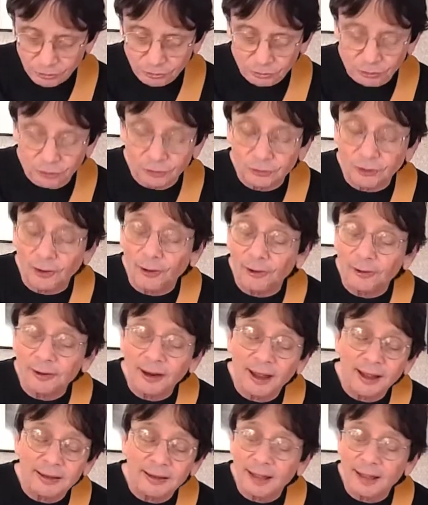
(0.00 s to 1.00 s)
She's all
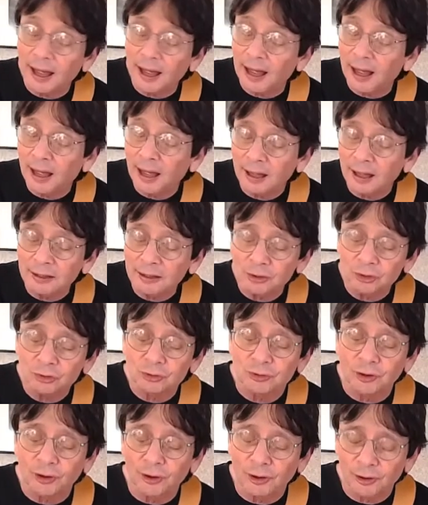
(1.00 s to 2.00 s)
I got is
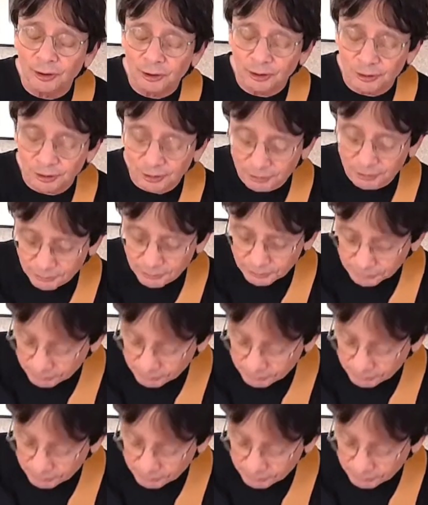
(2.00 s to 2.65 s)
gone.